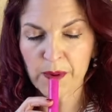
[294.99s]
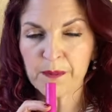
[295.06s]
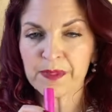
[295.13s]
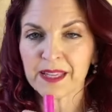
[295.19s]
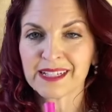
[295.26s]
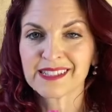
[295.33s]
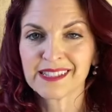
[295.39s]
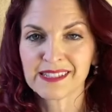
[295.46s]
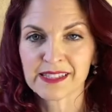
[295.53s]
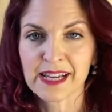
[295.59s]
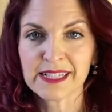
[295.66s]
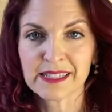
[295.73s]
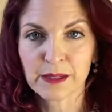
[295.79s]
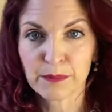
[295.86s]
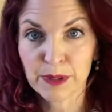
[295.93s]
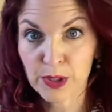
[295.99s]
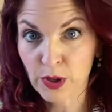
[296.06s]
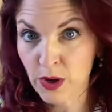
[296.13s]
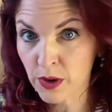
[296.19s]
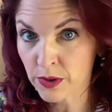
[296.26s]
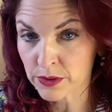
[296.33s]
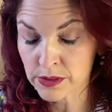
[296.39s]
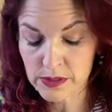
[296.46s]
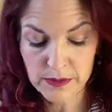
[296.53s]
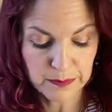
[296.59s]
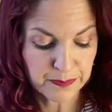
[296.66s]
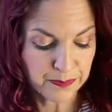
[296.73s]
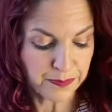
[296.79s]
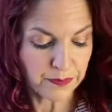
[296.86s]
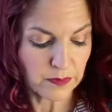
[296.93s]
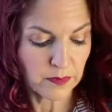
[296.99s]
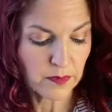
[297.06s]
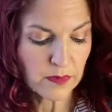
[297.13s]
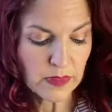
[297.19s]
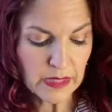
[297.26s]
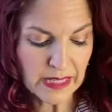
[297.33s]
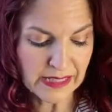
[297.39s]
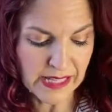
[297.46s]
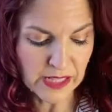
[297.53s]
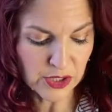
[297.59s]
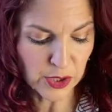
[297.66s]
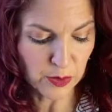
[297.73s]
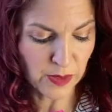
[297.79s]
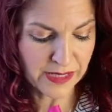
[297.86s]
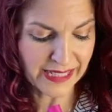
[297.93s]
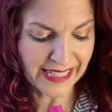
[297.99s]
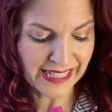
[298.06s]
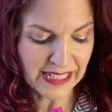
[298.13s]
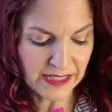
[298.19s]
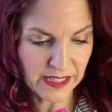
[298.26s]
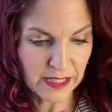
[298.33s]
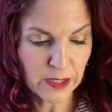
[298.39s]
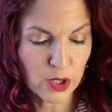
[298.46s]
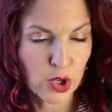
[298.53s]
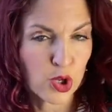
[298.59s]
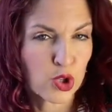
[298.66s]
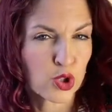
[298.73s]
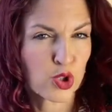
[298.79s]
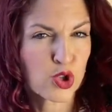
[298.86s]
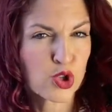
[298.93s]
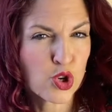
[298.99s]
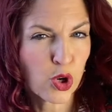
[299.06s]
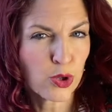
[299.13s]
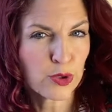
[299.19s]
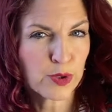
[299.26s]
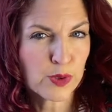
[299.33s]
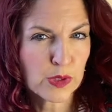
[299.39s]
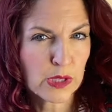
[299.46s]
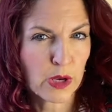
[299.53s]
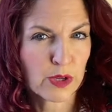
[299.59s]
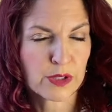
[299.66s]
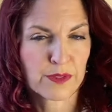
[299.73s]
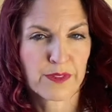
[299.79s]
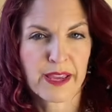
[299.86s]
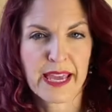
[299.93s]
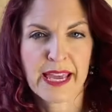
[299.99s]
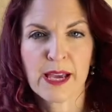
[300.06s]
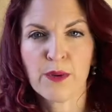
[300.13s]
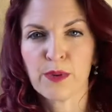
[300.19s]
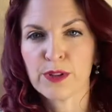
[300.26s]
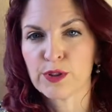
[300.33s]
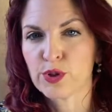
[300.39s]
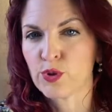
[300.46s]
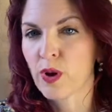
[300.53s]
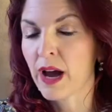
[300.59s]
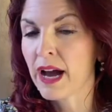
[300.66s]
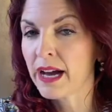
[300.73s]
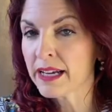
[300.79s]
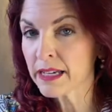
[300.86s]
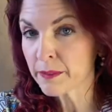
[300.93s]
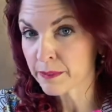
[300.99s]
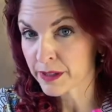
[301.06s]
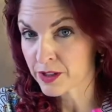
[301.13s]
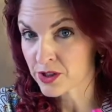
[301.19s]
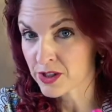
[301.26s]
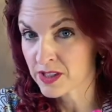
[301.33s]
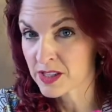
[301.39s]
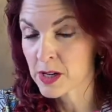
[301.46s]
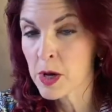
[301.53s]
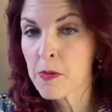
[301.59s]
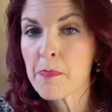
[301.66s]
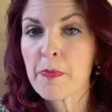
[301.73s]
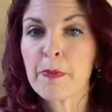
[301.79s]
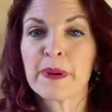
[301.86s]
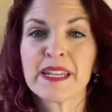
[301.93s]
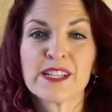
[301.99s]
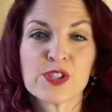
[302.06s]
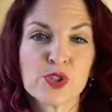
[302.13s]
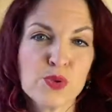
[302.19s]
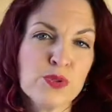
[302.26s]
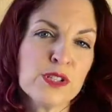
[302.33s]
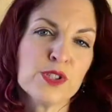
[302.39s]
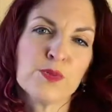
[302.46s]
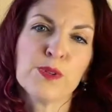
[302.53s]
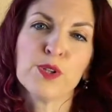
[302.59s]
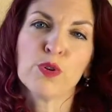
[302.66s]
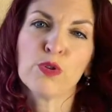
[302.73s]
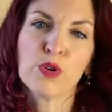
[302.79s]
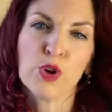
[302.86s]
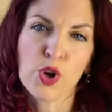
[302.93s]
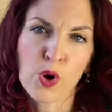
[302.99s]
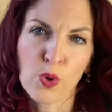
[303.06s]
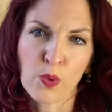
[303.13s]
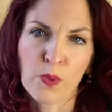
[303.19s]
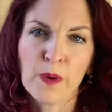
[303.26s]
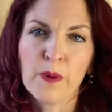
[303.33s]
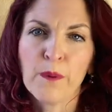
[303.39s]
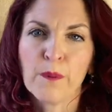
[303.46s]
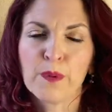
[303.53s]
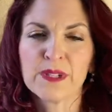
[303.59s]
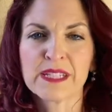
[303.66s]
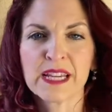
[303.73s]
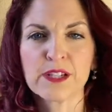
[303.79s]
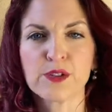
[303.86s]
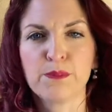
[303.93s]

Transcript: It's exciting because it's actually quite easy to not use a lot of air when you do higher pitches, but as soon as we go low, we tend to